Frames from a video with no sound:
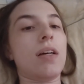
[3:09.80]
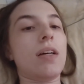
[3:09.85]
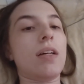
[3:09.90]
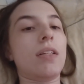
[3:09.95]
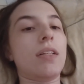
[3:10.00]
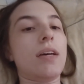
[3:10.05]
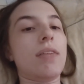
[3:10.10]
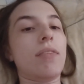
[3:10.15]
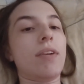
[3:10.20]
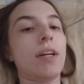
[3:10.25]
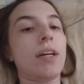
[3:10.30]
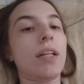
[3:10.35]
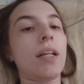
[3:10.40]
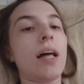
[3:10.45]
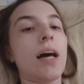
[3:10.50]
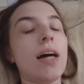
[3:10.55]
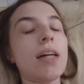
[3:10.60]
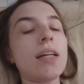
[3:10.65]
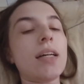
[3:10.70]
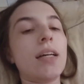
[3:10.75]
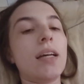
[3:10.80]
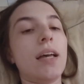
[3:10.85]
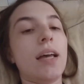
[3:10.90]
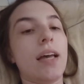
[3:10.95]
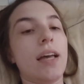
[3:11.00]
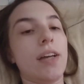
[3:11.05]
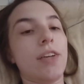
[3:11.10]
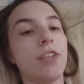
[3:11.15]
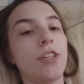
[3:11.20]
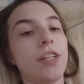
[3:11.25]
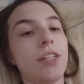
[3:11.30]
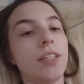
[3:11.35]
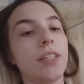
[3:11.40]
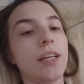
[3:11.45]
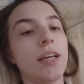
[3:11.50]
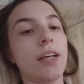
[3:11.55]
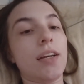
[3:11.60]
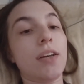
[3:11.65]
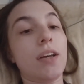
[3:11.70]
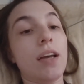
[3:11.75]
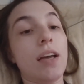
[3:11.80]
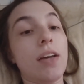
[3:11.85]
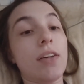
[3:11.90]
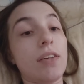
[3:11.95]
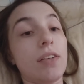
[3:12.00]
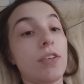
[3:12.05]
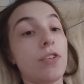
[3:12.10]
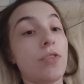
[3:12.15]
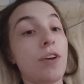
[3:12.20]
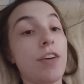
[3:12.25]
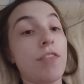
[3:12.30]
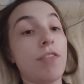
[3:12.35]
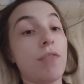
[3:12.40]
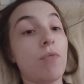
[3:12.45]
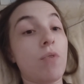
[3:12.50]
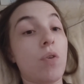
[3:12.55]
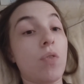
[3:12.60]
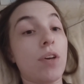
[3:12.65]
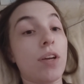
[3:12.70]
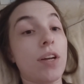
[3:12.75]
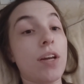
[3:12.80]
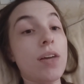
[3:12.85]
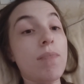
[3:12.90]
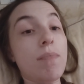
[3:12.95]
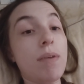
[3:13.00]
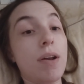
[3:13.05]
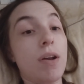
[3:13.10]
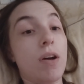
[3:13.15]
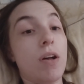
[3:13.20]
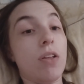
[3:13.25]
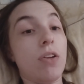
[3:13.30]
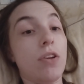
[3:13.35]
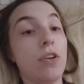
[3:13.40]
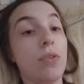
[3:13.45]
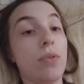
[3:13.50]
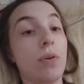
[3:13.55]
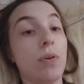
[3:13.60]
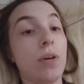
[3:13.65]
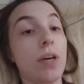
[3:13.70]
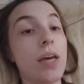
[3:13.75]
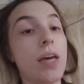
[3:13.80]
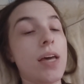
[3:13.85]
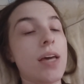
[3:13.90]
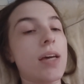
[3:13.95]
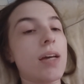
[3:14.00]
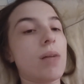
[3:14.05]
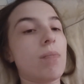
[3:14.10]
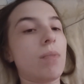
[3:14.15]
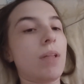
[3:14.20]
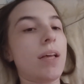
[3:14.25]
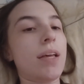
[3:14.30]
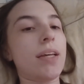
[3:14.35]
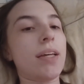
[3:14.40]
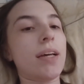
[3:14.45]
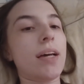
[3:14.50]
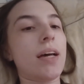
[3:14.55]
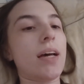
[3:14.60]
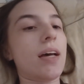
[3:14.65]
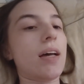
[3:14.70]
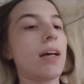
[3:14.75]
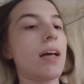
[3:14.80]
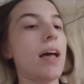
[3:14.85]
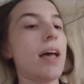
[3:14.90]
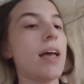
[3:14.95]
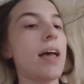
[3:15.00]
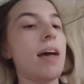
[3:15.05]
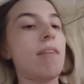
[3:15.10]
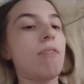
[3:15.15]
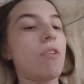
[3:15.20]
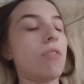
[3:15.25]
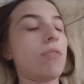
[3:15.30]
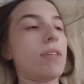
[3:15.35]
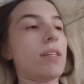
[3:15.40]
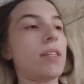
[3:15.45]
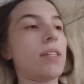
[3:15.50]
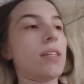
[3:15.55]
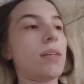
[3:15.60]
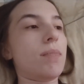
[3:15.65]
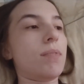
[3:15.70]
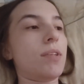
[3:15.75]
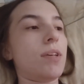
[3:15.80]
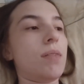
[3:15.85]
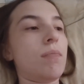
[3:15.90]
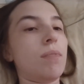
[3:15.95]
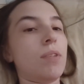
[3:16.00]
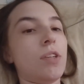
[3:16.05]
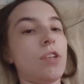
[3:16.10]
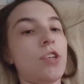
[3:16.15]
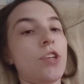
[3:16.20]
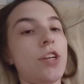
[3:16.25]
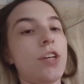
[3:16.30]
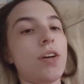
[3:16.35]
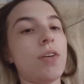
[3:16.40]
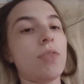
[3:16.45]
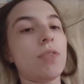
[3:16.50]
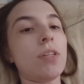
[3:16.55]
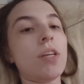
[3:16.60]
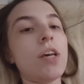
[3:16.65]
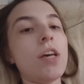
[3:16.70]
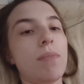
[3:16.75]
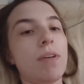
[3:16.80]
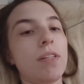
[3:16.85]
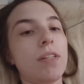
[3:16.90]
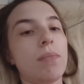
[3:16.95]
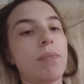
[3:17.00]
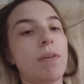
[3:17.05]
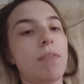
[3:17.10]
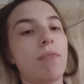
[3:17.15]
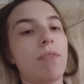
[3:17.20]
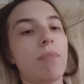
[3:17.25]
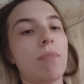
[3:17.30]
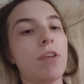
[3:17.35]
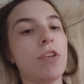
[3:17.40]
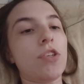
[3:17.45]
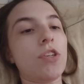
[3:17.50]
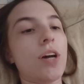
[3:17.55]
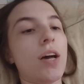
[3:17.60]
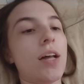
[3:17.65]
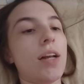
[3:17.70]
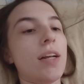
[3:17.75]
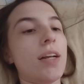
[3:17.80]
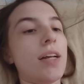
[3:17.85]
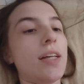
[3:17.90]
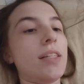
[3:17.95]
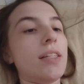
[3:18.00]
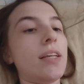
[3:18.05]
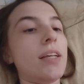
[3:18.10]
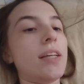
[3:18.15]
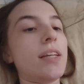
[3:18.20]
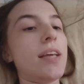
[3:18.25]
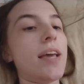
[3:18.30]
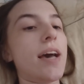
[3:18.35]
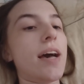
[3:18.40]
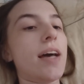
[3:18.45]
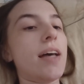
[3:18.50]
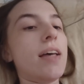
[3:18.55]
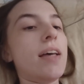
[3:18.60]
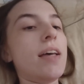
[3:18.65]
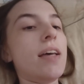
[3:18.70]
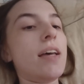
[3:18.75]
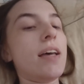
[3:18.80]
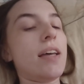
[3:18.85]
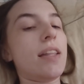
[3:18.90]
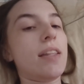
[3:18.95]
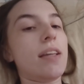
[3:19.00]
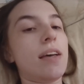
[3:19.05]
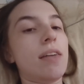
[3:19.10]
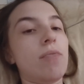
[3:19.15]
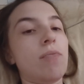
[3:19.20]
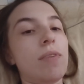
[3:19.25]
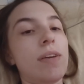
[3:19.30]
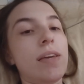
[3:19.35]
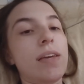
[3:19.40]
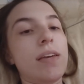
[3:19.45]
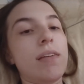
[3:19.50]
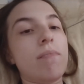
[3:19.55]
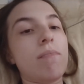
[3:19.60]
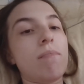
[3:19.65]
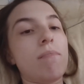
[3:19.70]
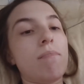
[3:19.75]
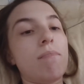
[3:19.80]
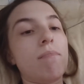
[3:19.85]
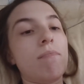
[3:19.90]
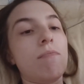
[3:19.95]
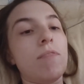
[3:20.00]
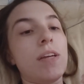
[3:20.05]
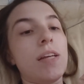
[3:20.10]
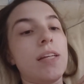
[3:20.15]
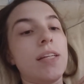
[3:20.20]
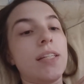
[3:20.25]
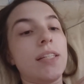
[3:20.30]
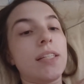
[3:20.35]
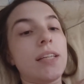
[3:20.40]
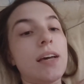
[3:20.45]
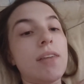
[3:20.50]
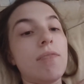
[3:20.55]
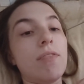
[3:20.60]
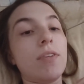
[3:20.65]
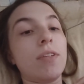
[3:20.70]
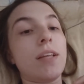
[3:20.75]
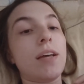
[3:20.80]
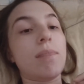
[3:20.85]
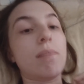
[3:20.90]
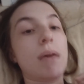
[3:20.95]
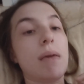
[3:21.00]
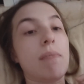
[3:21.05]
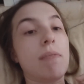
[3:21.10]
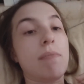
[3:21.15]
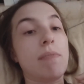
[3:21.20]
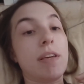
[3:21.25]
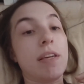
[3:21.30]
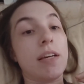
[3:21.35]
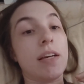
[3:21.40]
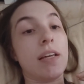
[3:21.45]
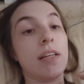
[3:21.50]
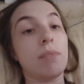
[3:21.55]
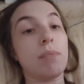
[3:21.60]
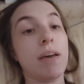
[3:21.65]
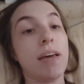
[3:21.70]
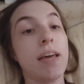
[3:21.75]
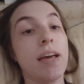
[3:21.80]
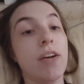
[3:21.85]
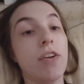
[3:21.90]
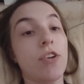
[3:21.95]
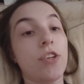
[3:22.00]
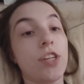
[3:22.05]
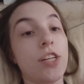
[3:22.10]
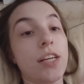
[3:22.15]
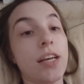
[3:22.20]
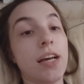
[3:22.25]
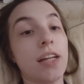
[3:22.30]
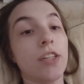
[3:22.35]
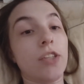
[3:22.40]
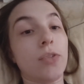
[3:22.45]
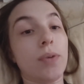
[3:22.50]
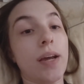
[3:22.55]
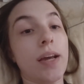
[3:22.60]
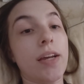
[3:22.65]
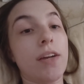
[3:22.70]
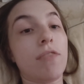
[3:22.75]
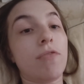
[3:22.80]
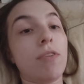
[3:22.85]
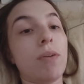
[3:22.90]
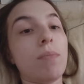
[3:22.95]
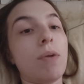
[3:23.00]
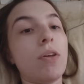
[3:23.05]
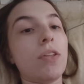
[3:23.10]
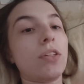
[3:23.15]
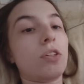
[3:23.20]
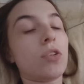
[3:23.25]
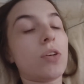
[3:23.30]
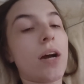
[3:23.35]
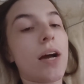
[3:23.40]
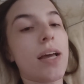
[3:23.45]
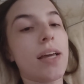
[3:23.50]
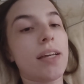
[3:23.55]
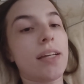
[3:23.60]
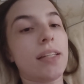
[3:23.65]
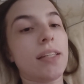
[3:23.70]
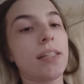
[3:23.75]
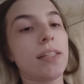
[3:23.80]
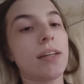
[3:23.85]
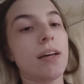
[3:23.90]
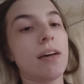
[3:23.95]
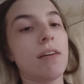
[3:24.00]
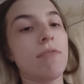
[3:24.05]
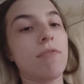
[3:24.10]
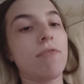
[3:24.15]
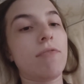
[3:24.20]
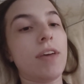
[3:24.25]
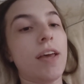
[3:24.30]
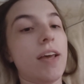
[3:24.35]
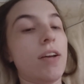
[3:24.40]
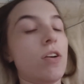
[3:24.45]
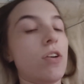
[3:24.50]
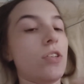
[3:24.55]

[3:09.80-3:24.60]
eleven o'clock, and she said, "You haven't woken up at all. Are you okay?" And I'm like, "I have all these symptoms." And she goes, "It must have been from the shot." And I said, "Yeah." And then we we discovered that maybe because my energy got drained from all the crying and stuff, and